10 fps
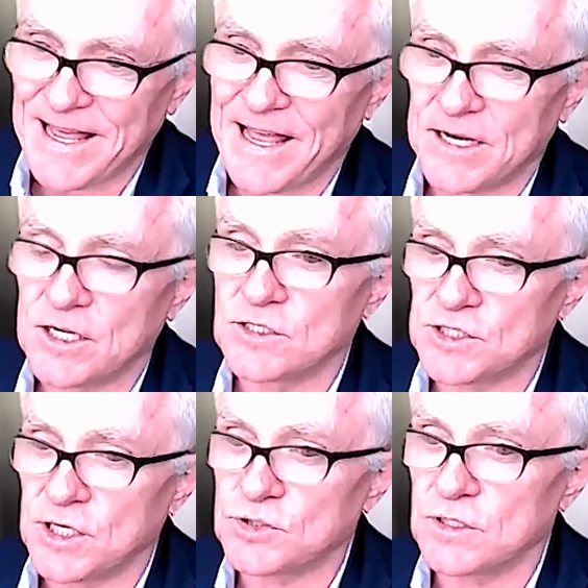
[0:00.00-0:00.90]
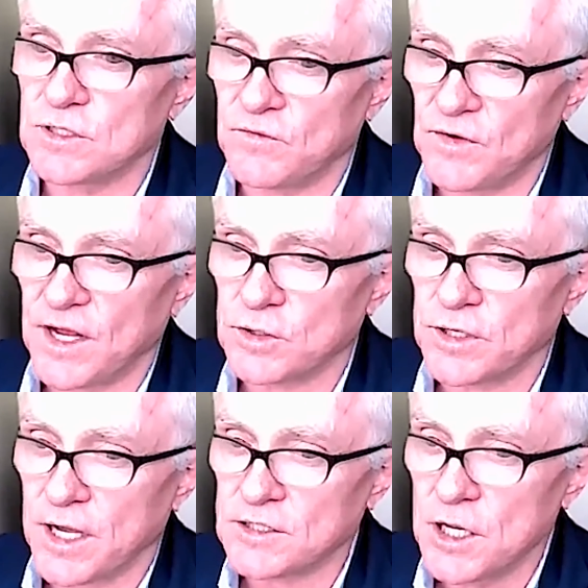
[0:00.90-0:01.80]
and consumption of natural
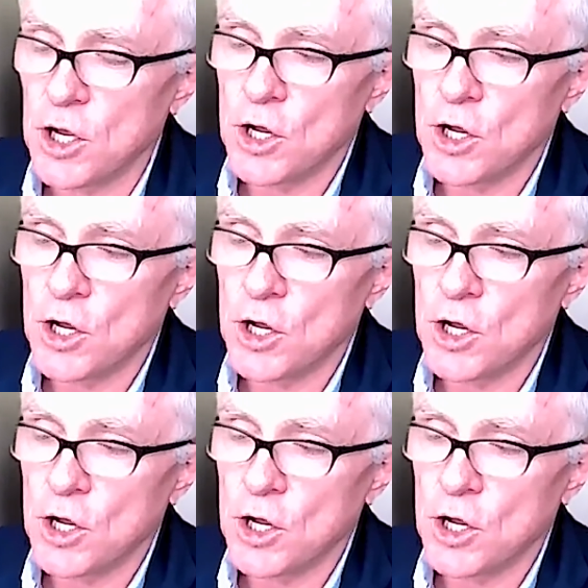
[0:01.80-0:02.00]
gas.